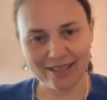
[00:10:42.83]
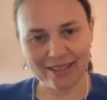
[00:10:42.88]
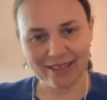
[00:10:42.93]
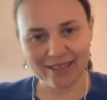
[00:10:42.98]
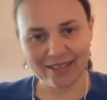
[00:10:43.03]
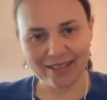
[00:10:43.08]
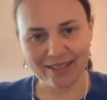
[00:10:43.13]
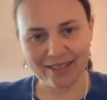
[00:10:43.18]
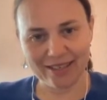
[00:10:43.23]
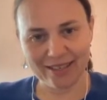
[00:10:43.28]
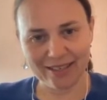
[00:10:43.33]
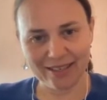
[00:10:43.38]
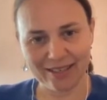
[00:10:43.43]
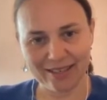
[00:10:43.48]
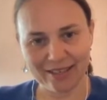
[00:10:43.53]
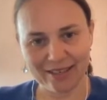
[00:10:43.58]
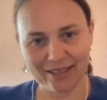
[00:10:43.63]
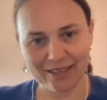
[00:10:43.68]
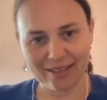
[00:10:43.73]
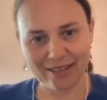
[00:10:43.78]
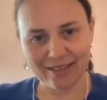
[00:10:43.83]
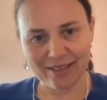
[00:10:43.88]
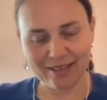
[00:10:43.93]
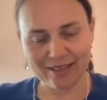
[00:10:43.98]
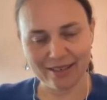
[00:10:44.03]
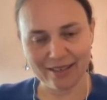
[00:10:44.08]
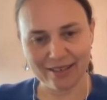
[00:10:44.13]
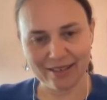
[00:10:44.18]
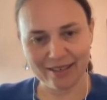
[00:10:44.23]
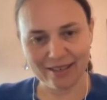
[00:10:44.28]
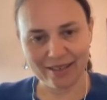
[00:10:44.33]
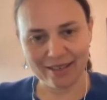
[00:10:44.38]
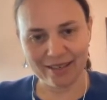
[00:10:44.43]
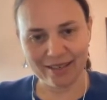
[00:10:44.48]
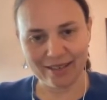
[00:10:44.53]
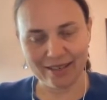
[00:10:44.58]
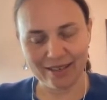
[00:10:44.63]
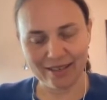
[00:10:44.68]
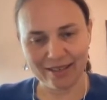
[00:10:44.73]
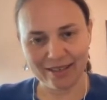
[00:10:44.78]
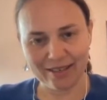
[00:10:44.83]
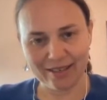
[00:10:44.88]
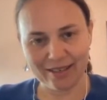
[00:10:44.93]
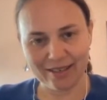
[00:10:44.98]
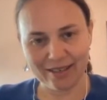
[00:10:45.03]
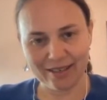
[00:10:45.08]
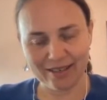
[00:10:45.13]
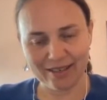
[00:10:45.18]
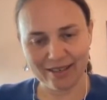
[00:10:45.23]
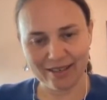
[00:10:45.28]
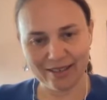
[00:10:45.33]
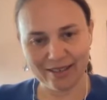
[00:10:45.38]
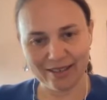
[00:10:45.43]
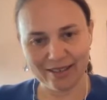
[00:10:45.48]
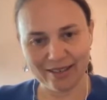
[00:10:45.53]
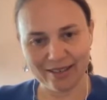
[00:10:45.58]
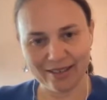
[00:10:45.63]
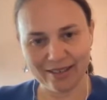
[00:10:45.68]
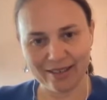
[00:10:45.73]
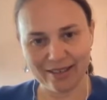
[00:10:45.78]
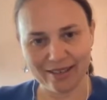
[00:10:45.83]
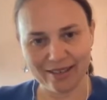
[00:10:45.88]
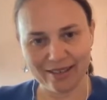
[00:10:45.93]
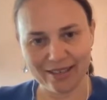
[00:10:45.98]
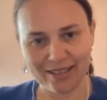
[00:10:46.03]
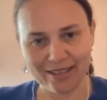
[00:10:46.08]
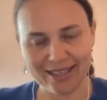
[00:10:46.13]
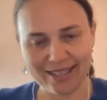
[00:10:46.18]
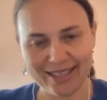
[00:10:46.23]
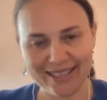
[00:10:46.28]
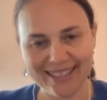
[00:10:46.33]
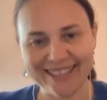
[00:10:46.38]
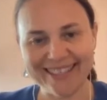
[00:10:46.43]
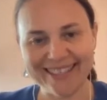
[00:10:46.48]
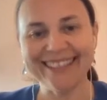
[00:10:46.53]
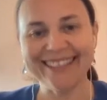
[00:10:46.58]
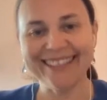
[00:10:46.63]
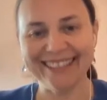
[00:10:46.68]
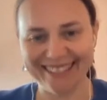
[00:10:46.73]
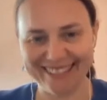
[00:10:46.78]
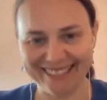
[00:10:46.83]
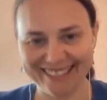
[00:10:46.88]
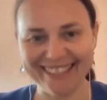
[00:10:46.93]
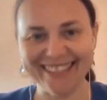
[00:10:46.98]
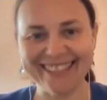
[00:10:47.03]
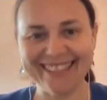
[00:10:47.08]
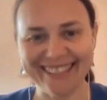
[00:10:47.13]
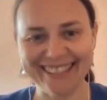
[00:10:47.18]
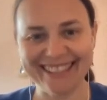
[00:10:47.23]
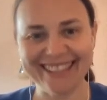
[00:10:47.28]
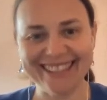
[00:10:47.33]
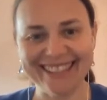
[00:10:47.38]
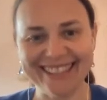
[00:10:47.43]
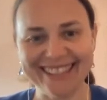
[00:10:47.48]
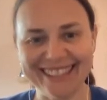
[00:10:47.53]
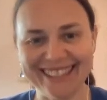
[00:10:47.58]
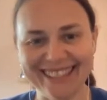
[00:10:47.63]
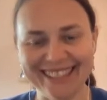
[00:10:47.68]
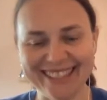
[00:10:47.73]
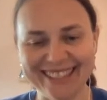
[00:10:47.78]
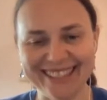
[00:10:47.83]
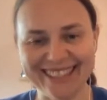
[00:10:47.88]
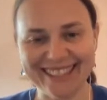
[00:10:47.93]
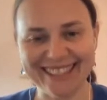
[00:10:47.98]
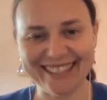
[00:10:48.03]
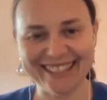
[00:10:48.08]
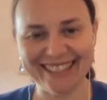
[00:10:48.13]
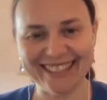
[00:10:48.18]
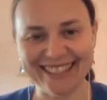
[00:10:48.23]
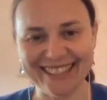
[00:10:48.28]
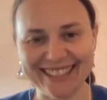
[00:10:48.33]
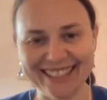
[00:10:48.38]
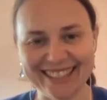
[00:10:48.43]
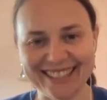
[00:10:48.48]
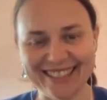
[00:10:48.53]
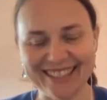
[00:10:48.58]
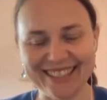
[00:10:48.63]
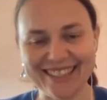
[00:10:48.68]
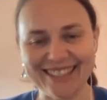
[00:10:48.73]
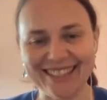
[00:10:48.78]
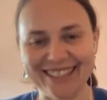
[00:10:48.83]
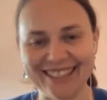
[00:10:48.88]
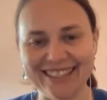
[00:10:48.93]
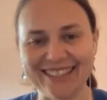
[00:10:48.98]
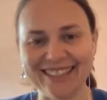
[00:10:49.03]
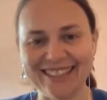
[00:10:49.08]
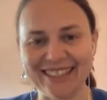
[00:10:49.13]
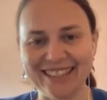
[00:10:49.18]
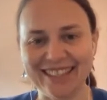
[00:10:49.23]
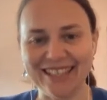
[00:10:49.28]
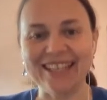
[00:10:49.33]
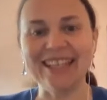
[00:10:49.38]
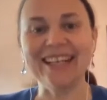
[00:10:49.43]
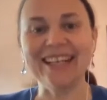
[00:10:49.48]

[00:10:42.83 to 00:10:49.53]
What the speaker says: The person shown says nothing.